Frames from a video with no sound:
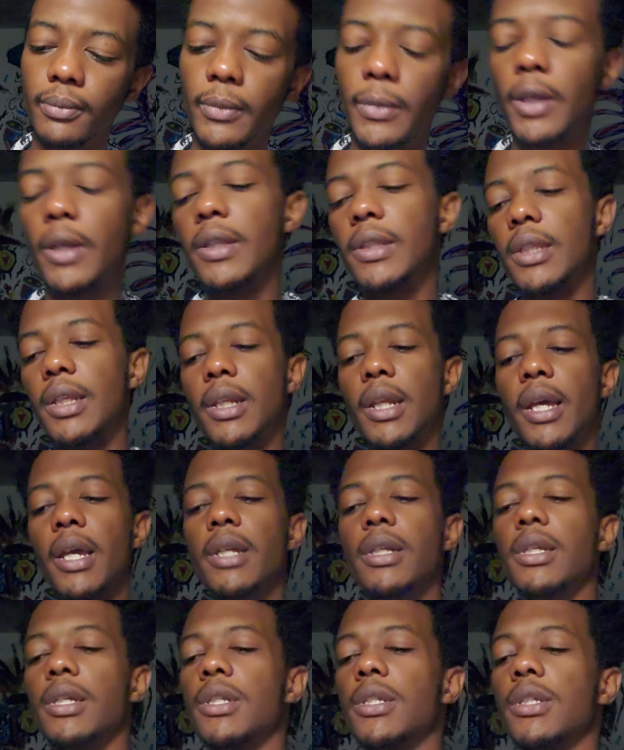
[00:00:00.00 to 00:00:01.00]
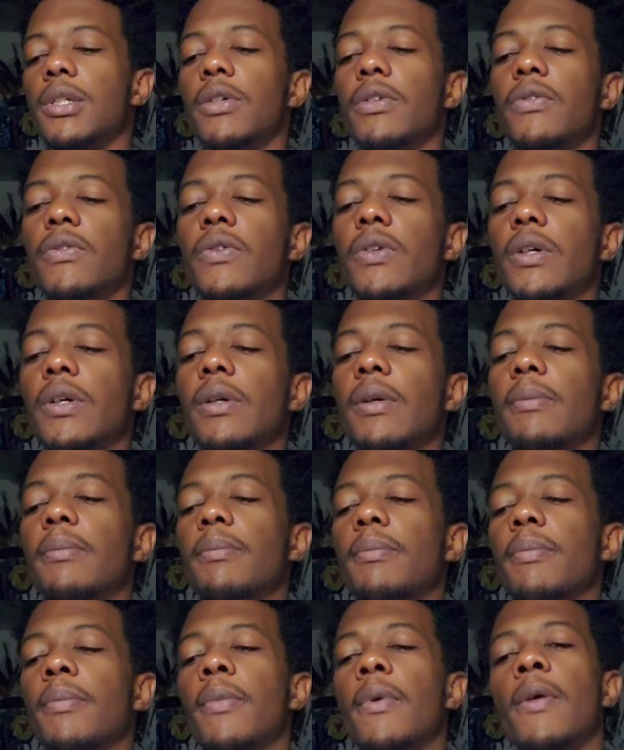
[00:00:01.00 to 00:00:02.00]
it's an energy of
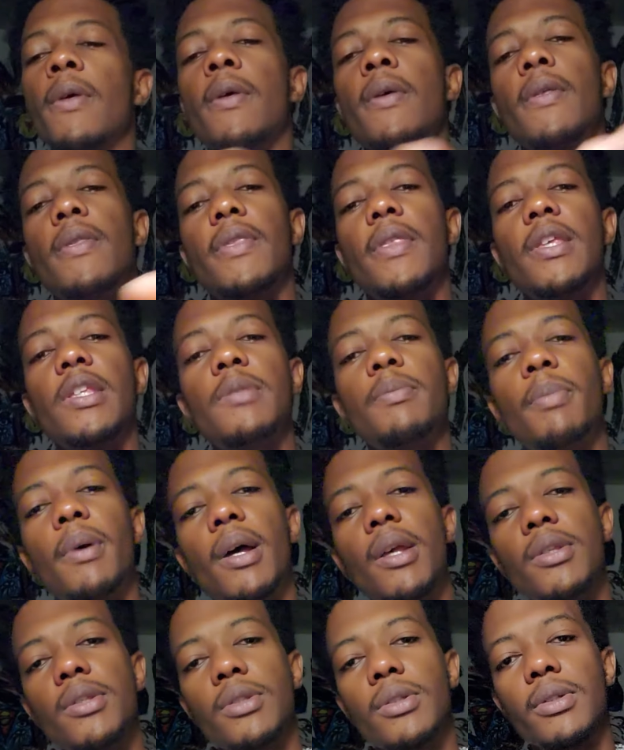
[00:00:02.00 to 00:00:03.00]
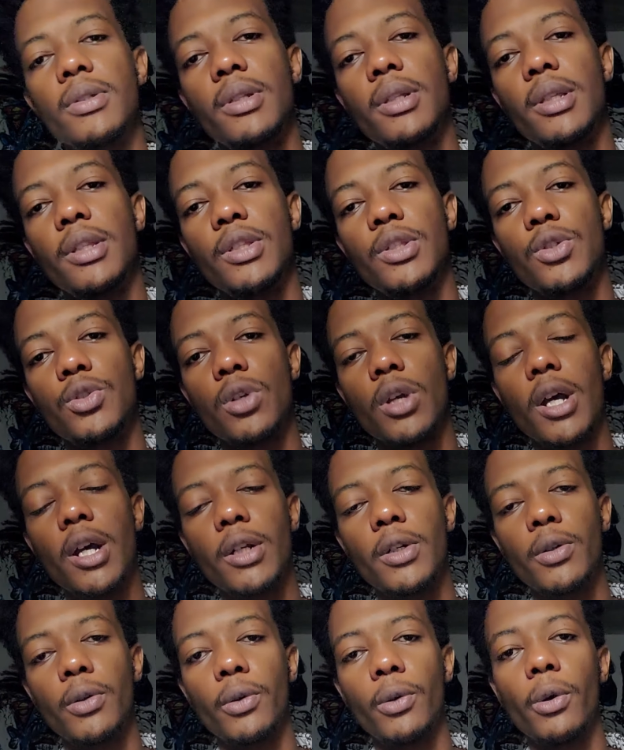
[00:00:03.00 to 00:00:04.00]
this person is
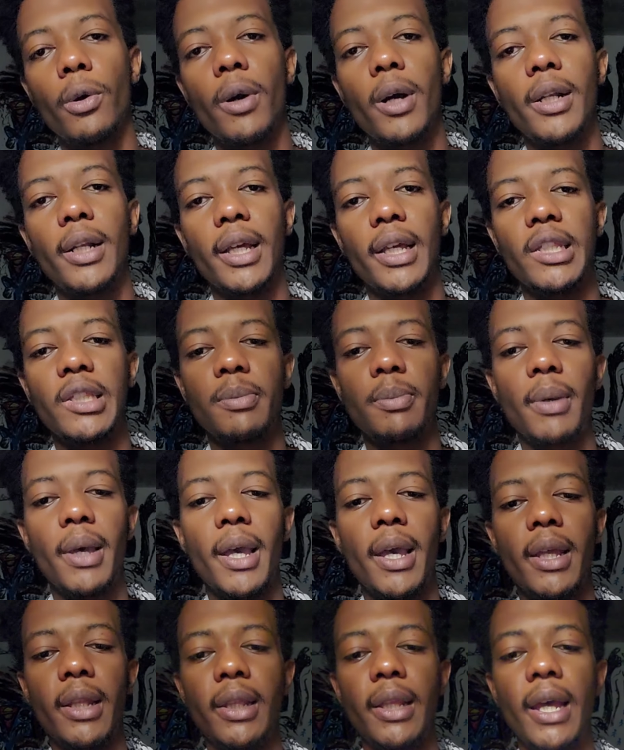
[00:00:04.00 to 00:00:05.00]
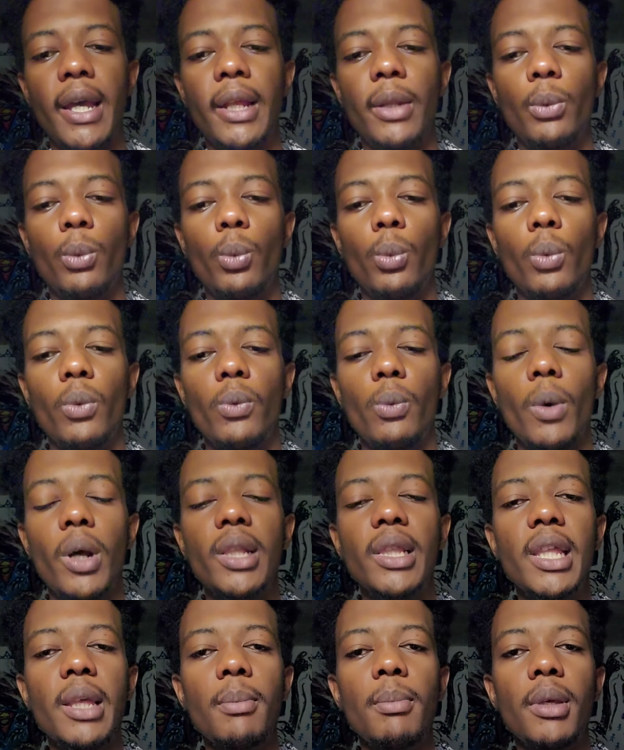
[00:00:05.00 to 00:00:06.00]
trying to grow and expand, and
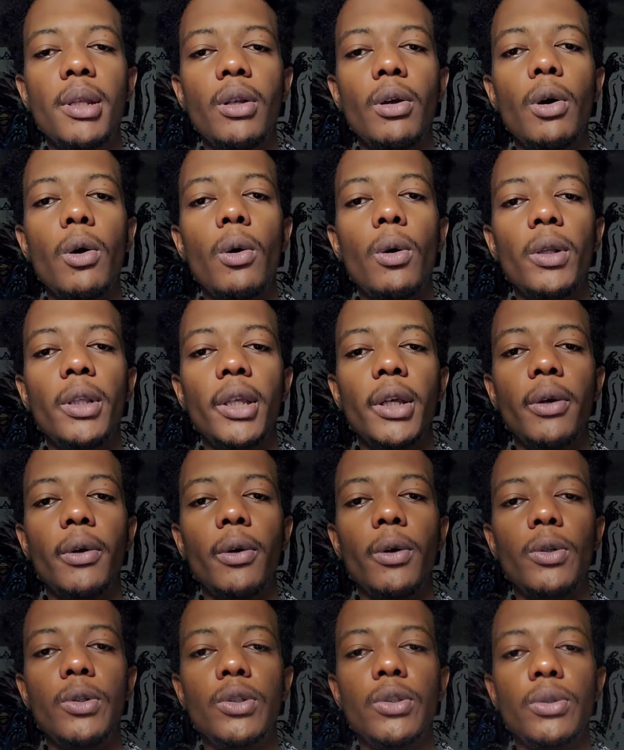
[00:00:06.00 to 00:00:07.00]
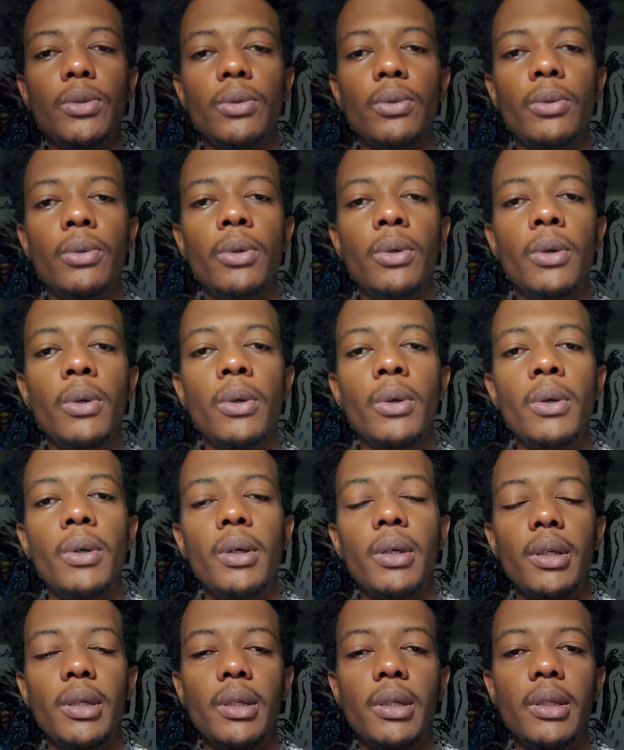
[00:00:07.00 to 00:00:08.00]
what they've been holding on to
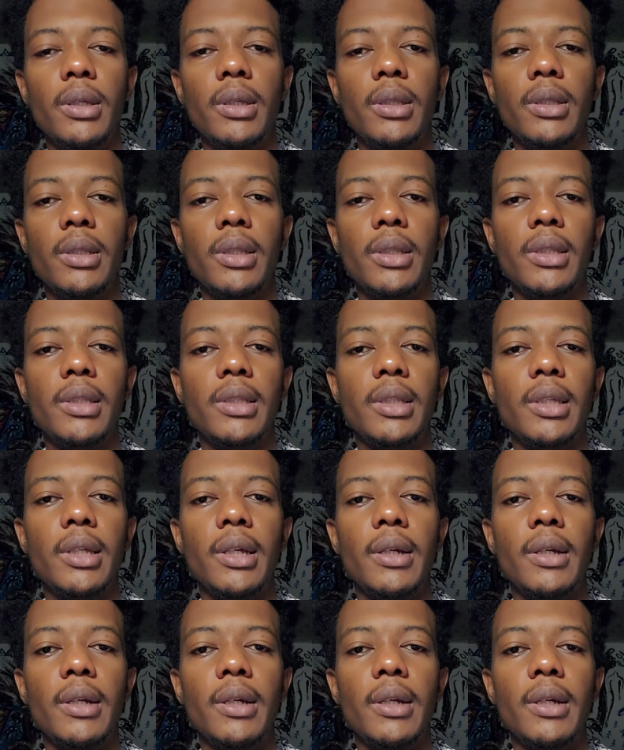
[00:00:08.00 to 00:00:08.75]
is